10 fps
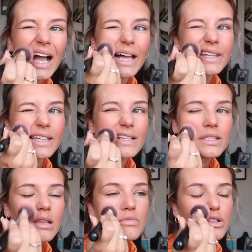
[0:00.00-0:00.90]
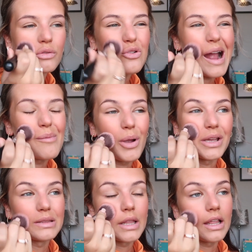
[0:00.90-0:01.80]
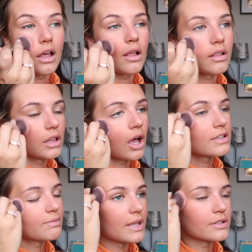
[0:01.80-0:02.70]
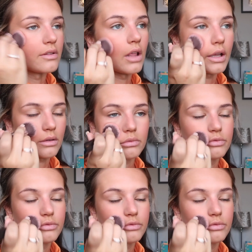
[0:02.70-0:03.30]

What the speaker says: and then it seems to, throughout putting the last bits of like